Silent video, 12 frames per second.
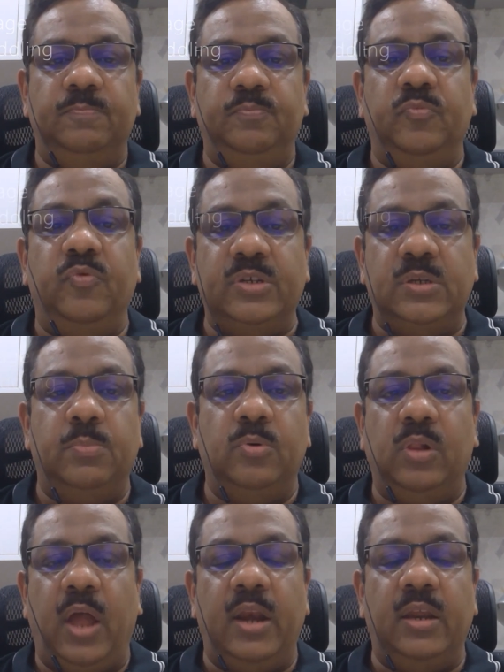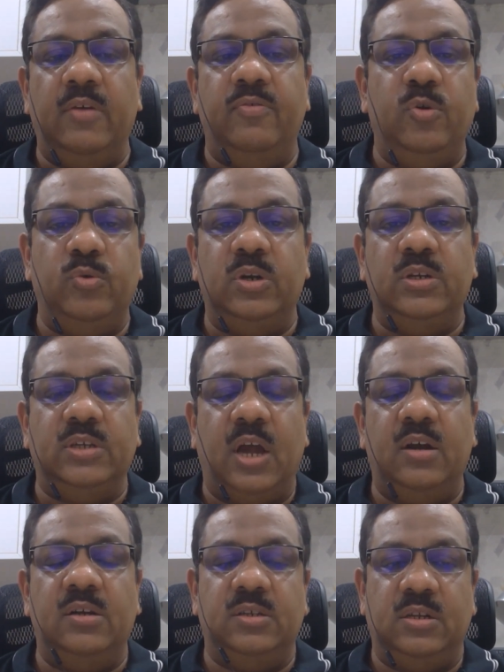visible and give you the
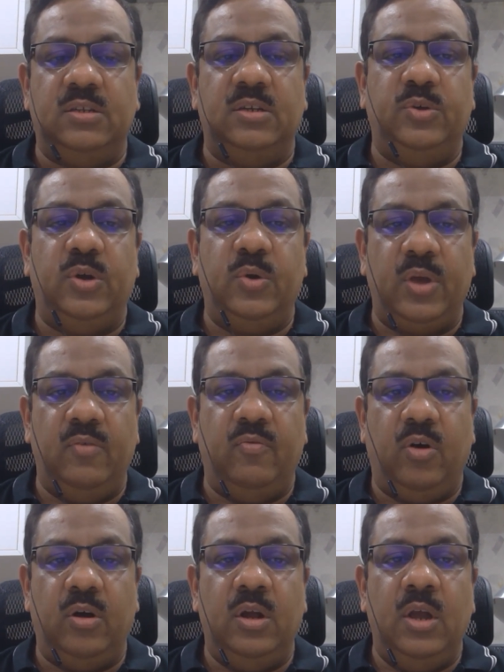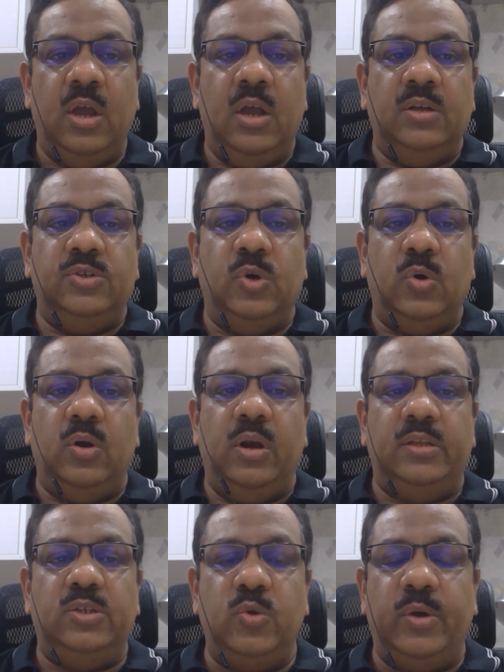desired results that you're looking for. So
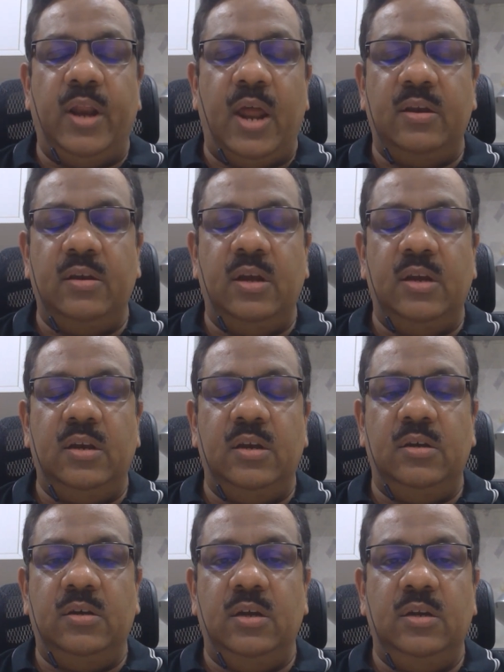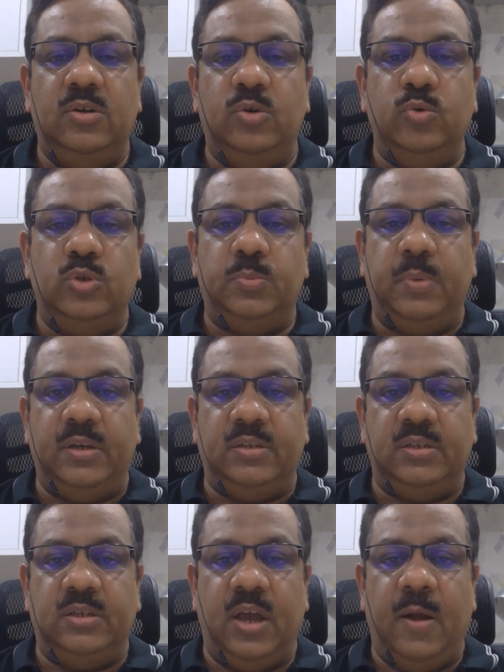let's look at it in two
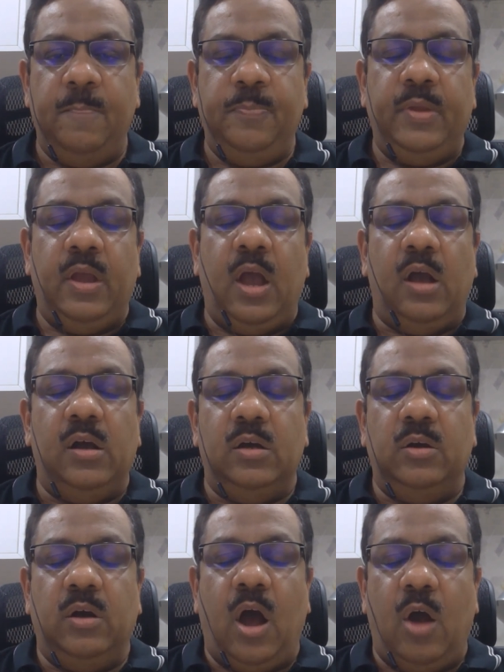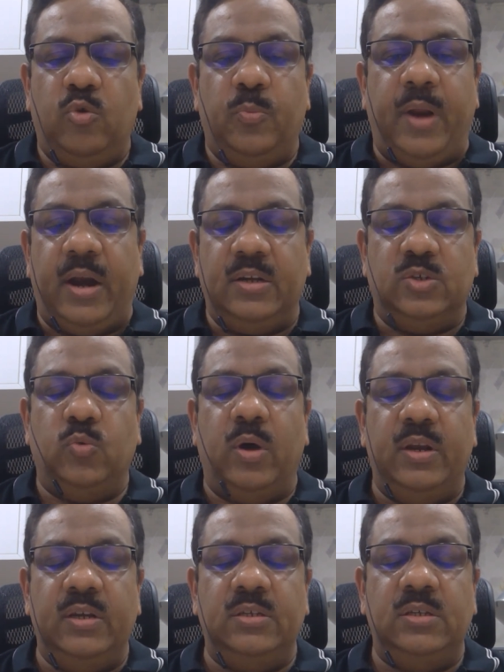spaces. Yeah, how to practice.
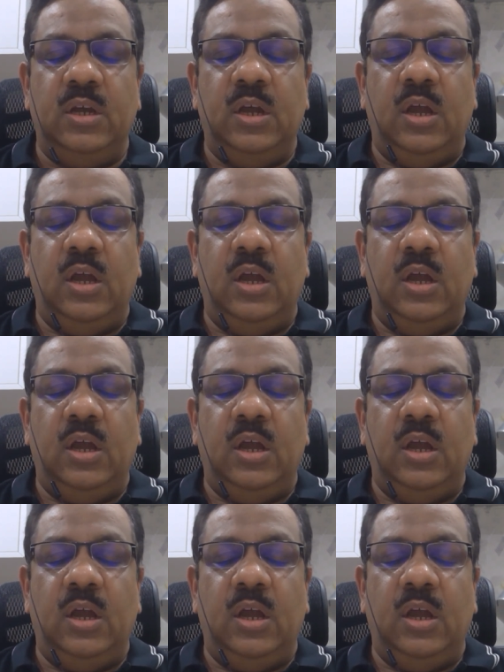One is